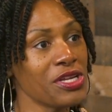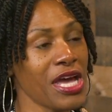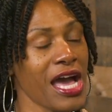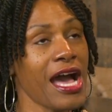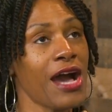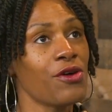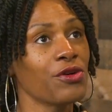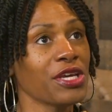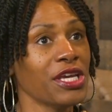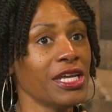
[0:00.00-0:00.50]

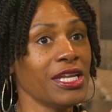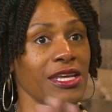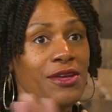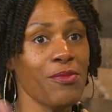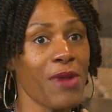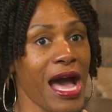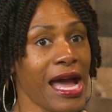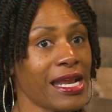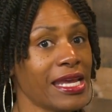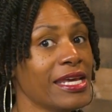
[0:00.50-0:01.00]
how
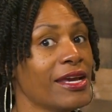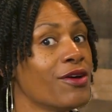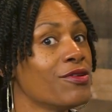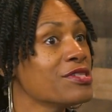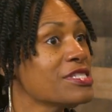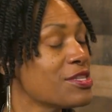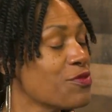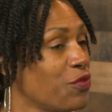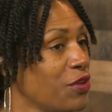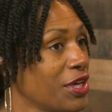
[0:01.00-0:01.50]
anybody
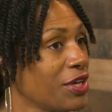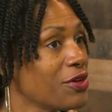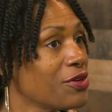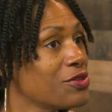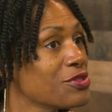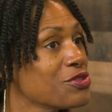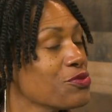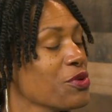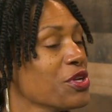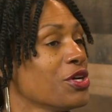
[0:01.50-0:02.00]
else
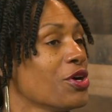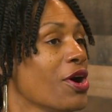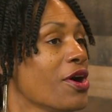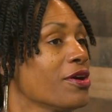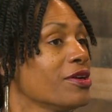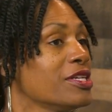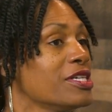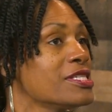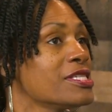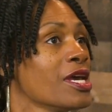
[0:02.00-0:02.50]
feels,
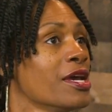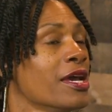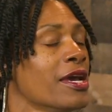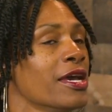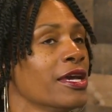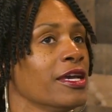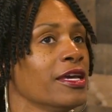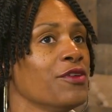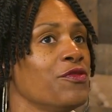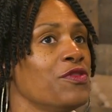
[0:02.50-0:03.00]
regardless
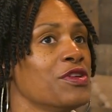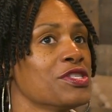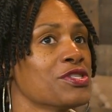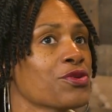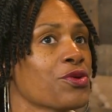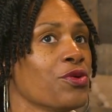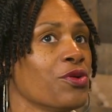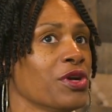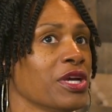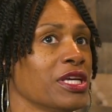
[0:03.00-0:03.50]
if it's
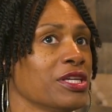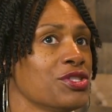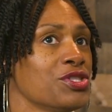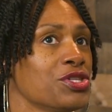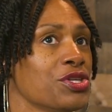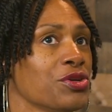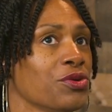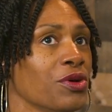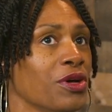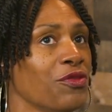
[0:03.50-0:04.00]
going
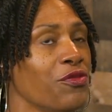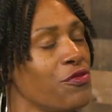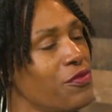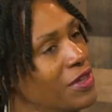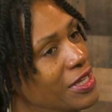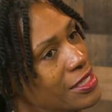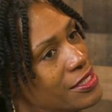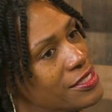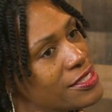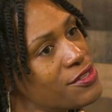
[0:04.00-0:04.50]
to
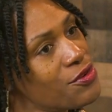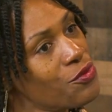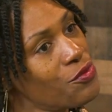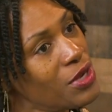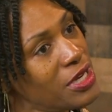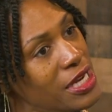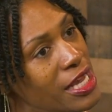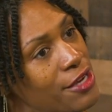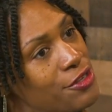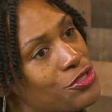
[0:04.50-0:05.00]
offend
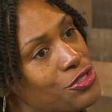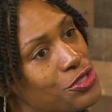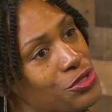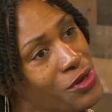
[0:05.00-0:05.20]
someone else.